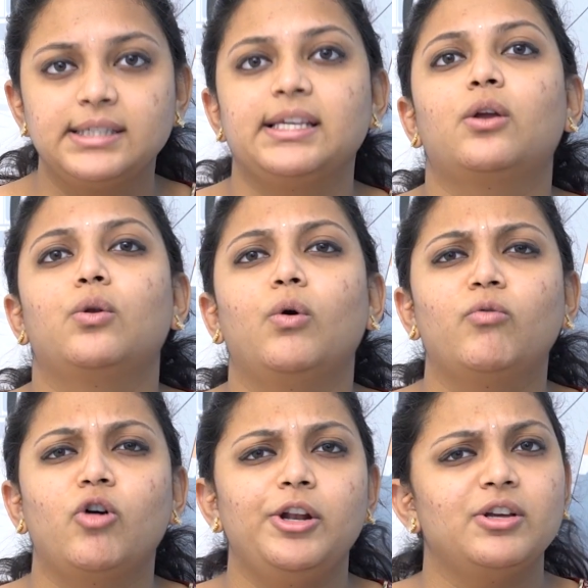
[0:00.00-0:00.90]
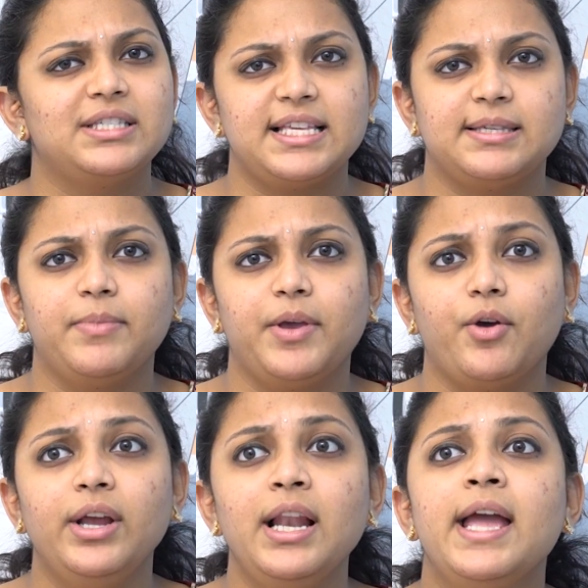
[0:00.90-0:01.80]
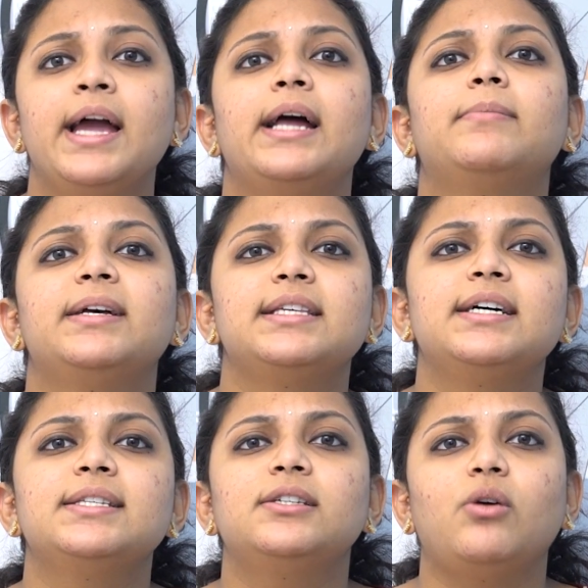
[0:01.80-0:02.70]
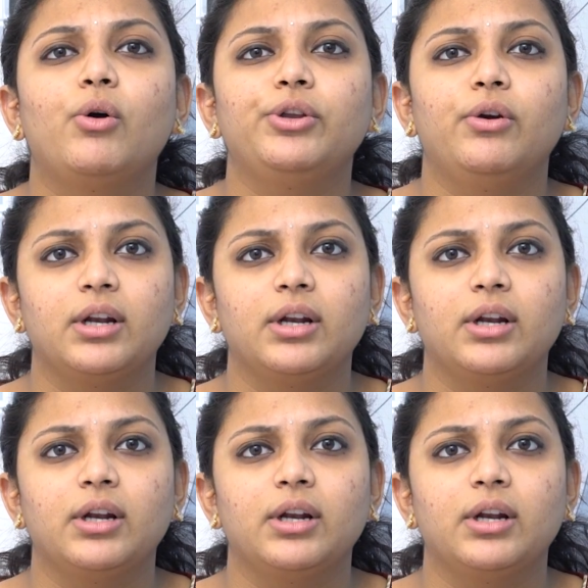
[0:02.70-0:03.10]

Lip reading: say clove oil or sesame oil, and massage it on your